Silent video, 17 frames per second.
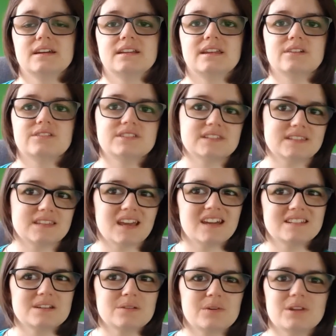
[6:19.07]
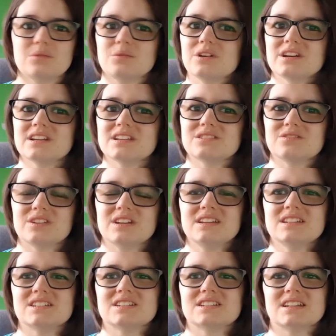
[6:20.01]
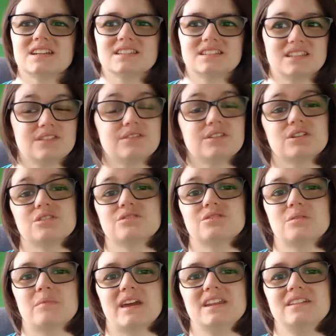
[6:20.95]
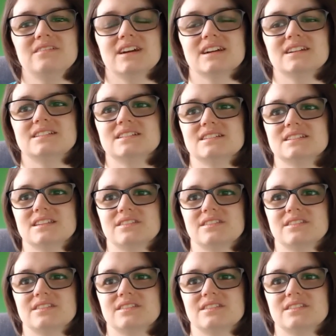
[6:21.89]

Now, deciding when a work is finished is difficult for many writers,